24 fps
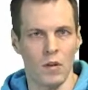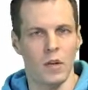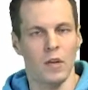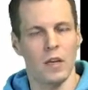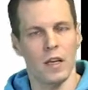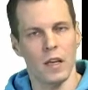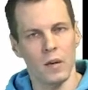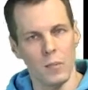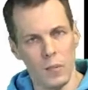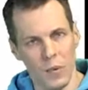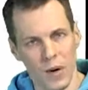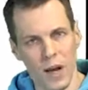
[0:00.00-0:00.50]

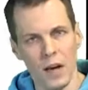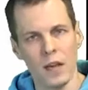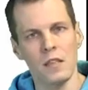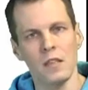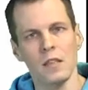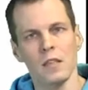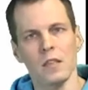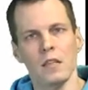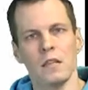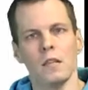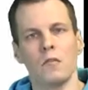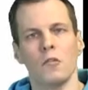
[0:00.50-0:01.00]
In
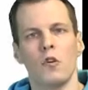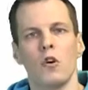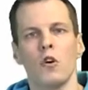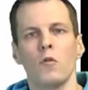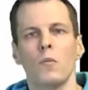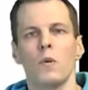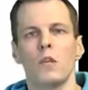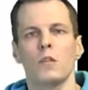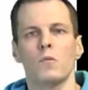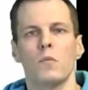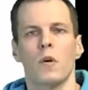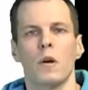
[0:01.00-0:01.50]
practice, there's
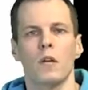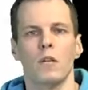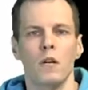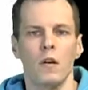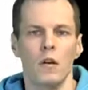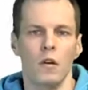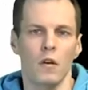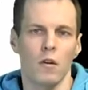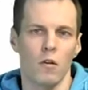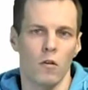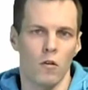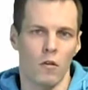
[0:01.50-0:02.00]
always one
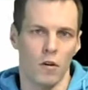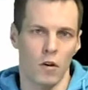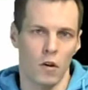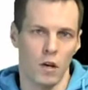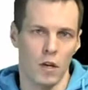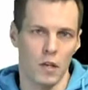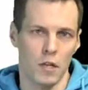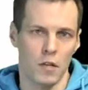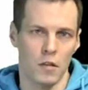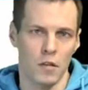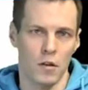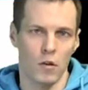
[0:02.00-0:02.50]

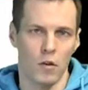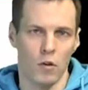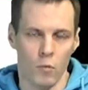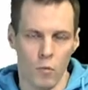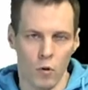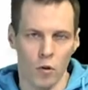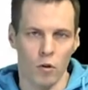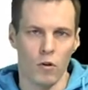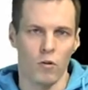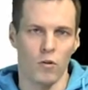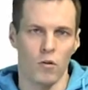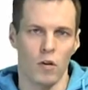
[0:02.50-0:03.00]
correlation or
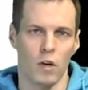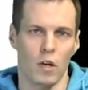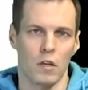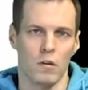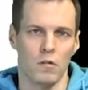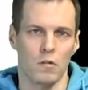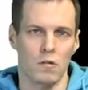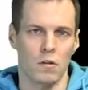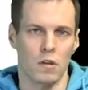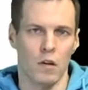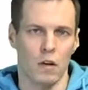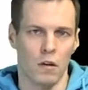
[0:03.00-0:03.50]
more
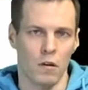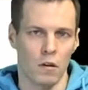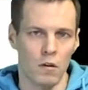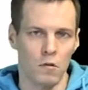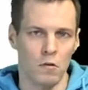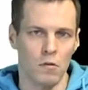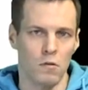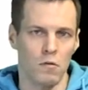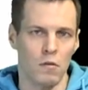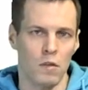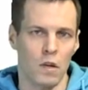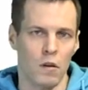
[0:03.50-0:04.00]
correlations that are close
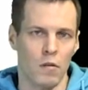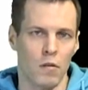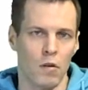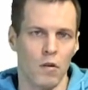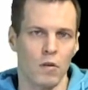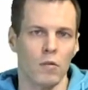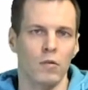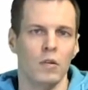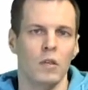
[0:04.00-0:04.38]
to zero,